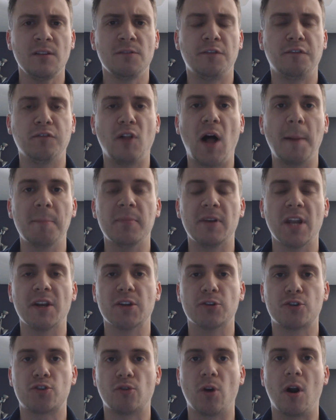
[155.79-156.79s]
flop
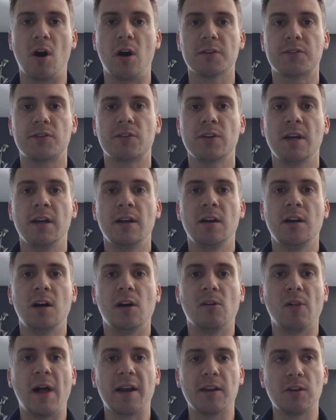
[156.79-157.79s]
nuttish draws,
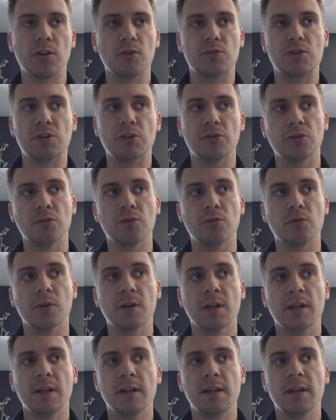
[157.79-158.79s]
allow you
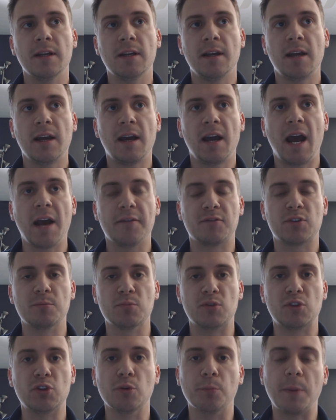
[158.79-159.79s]
to have
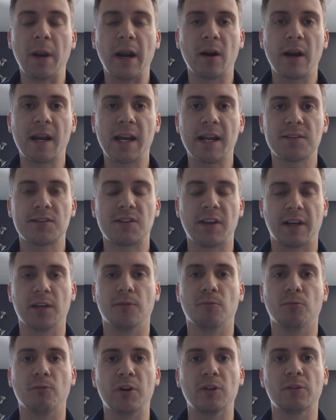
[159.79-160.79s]
some two pair hands that
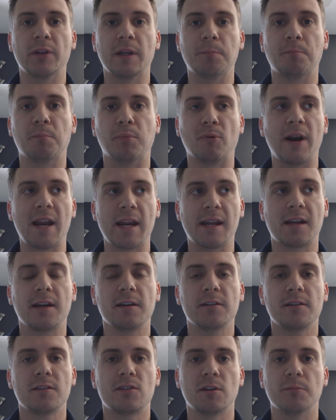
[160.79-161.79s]
can really break
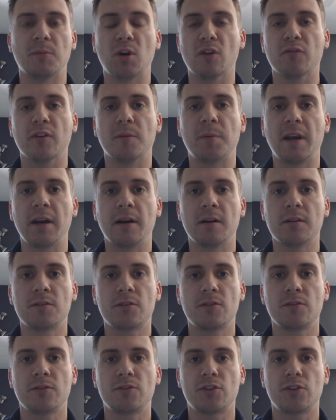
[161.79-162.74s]
some over pairs.